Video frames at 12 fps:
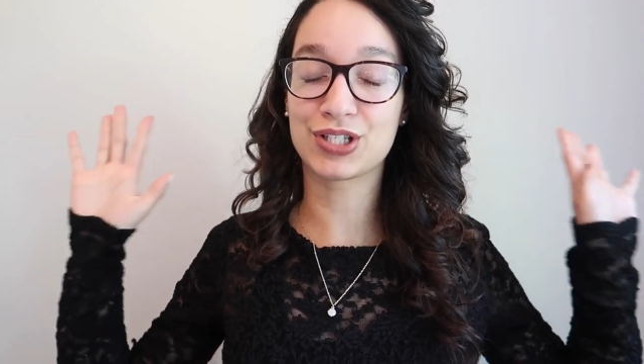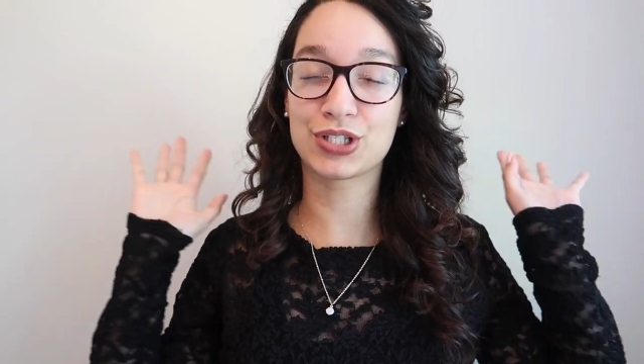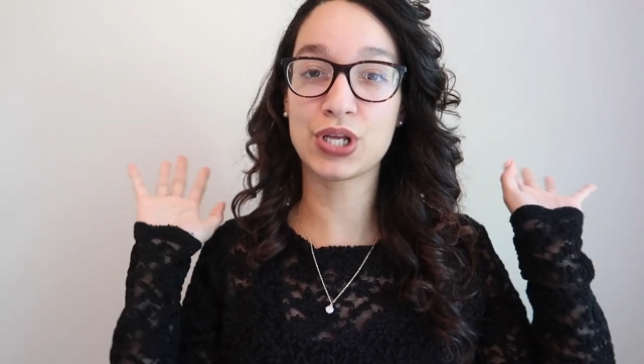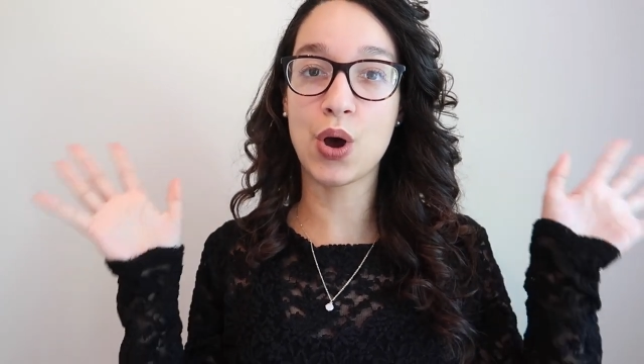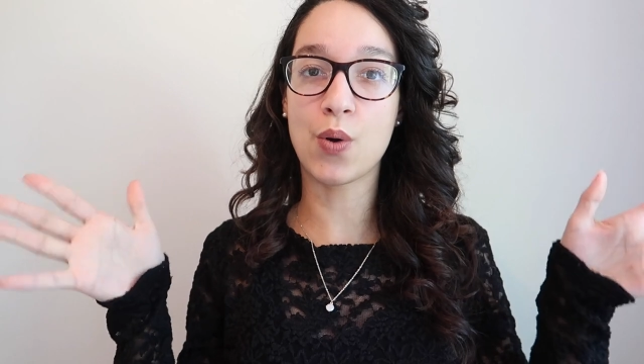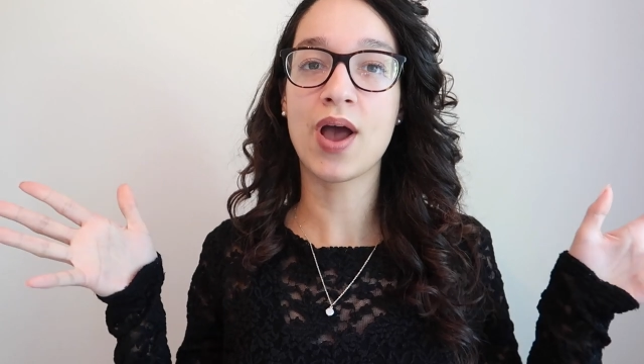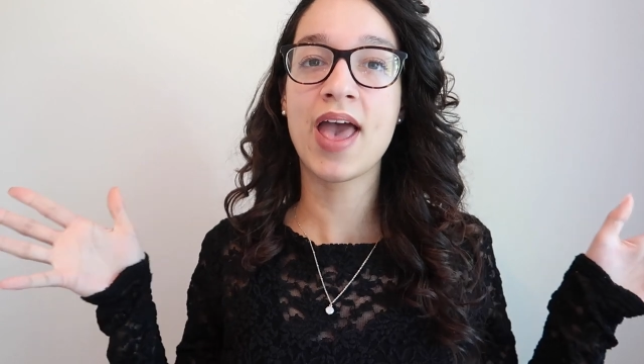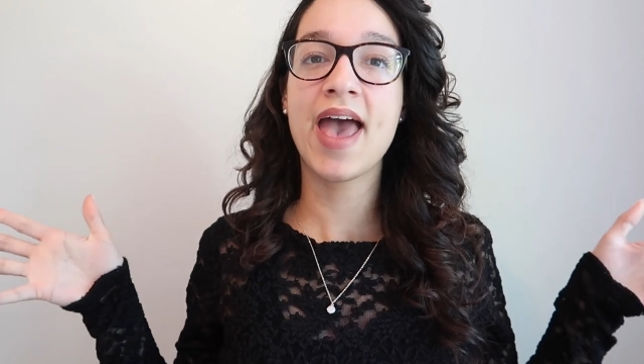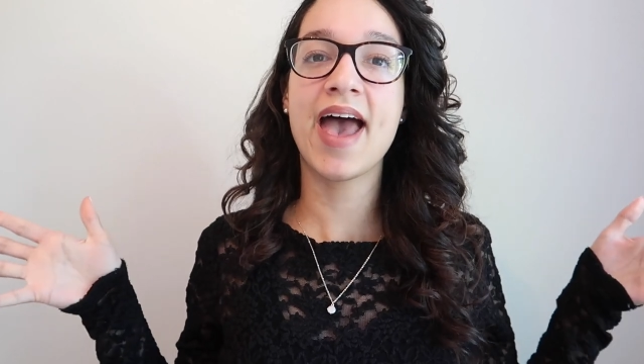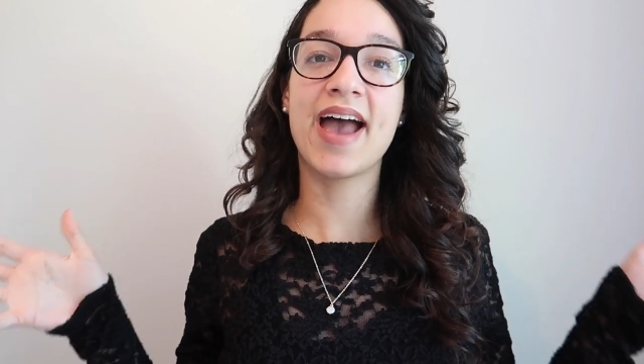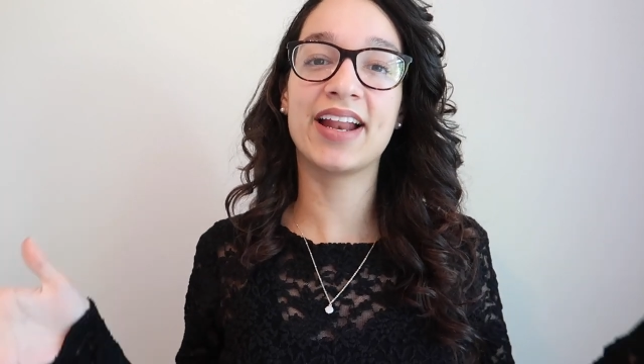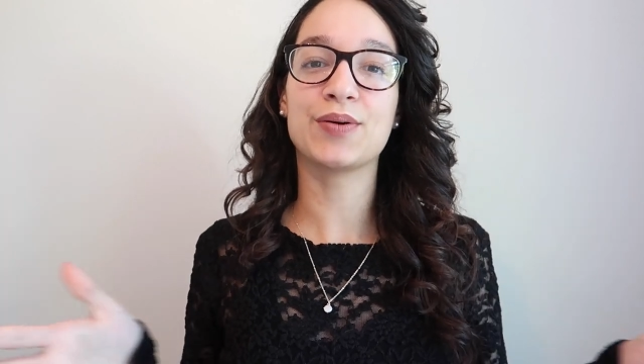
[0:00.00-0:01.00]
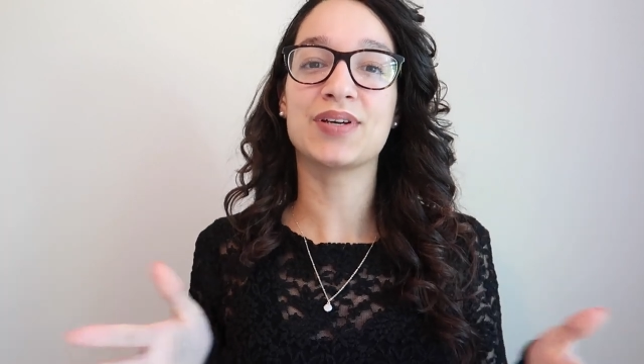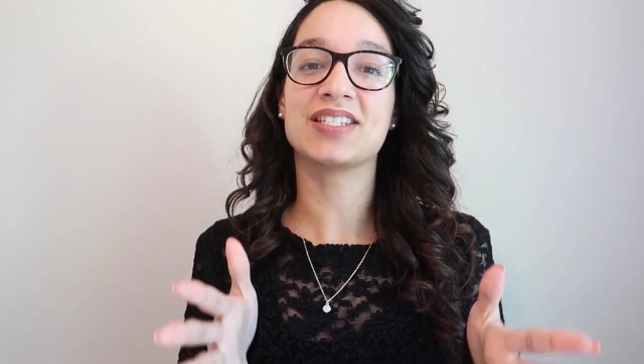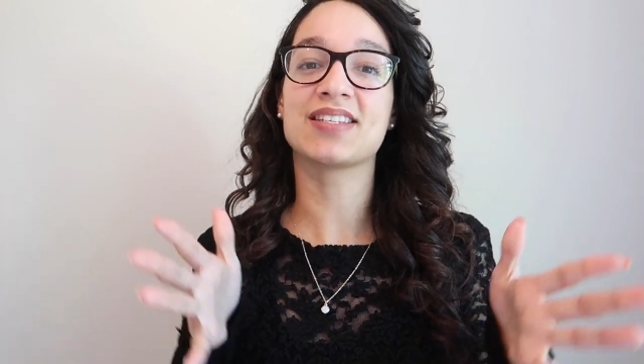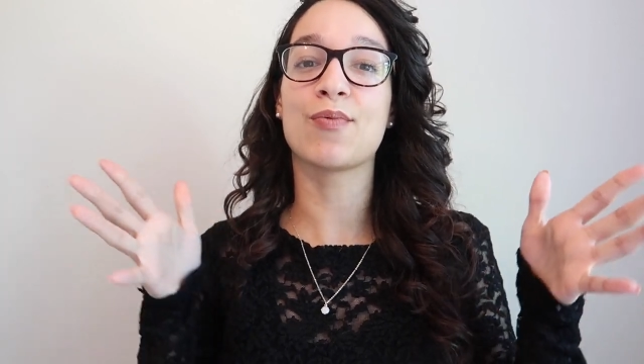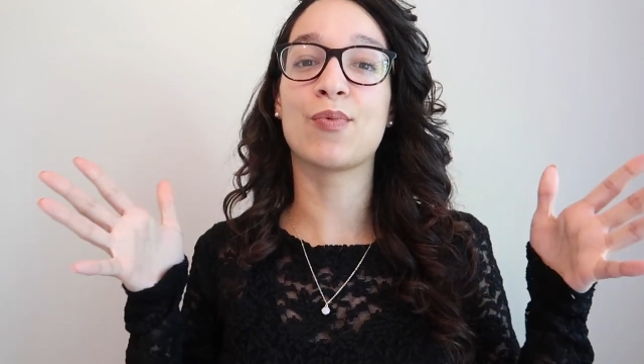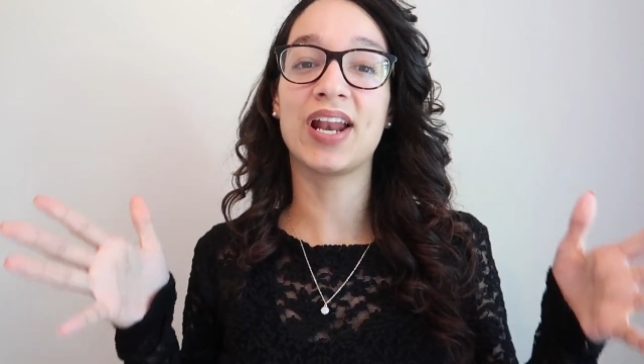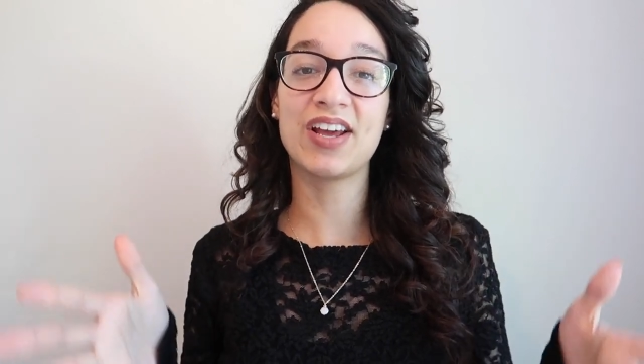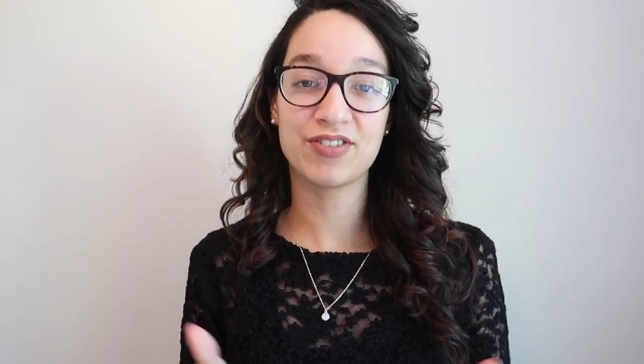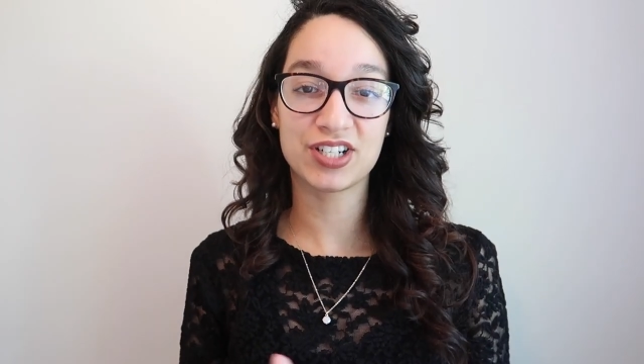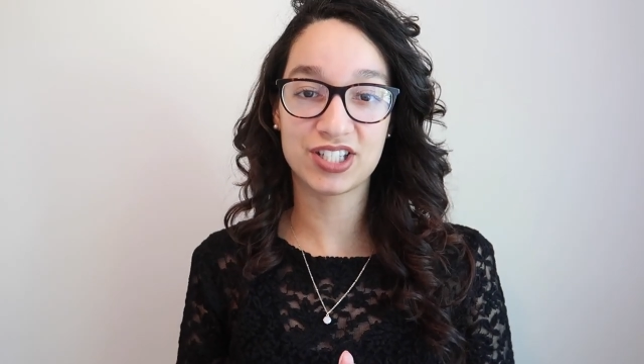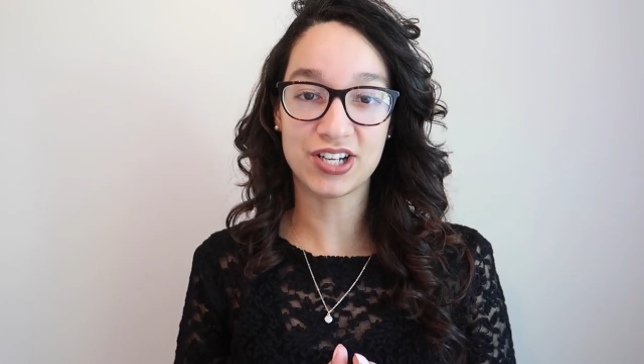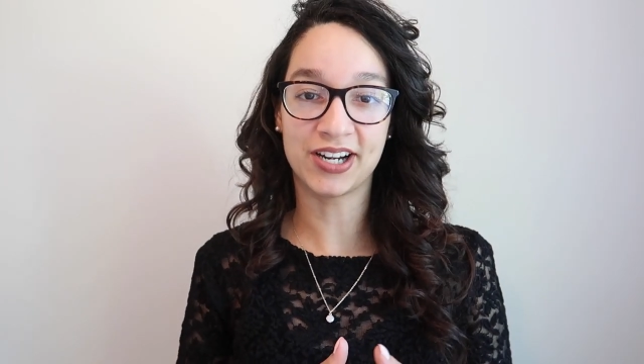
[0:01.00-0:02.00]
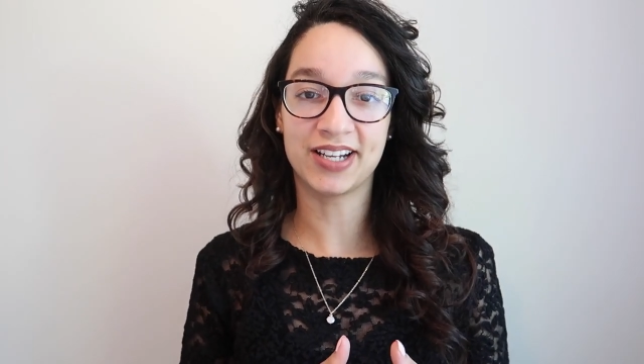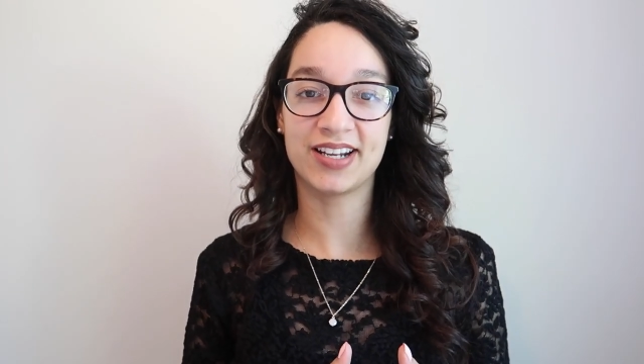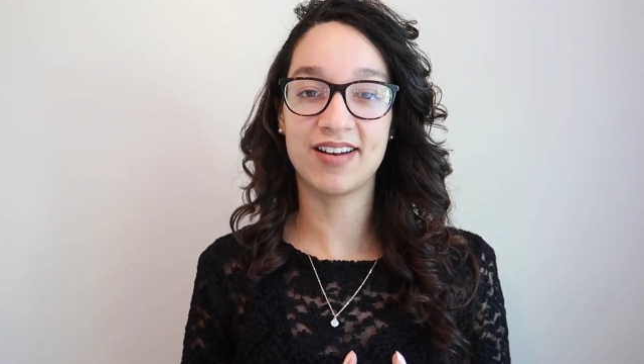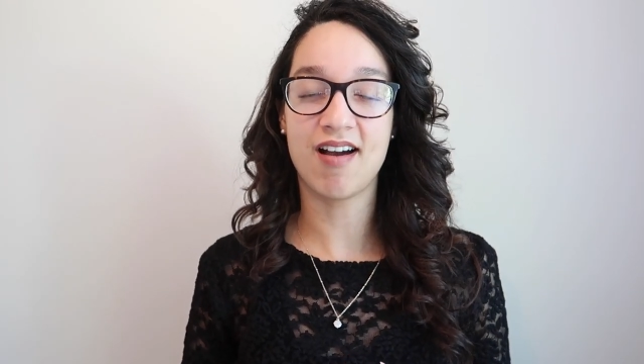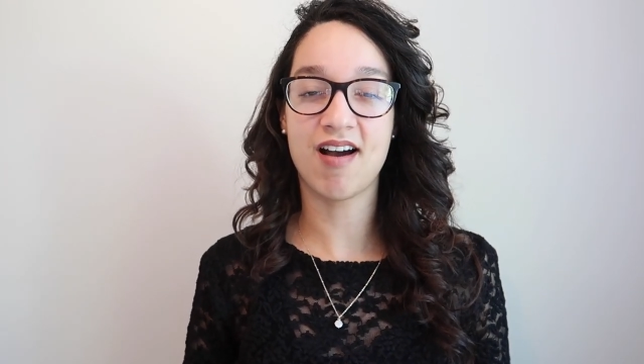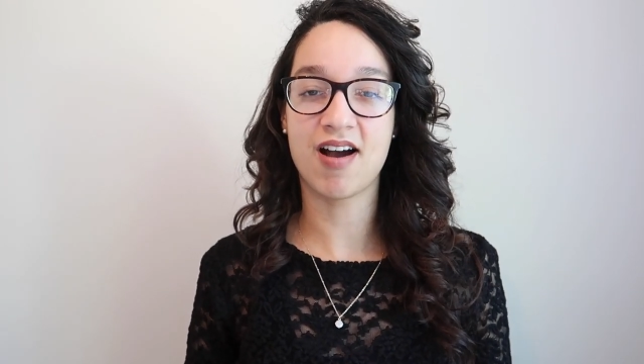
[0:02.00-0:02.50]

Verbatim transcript: So anyways, when I first started,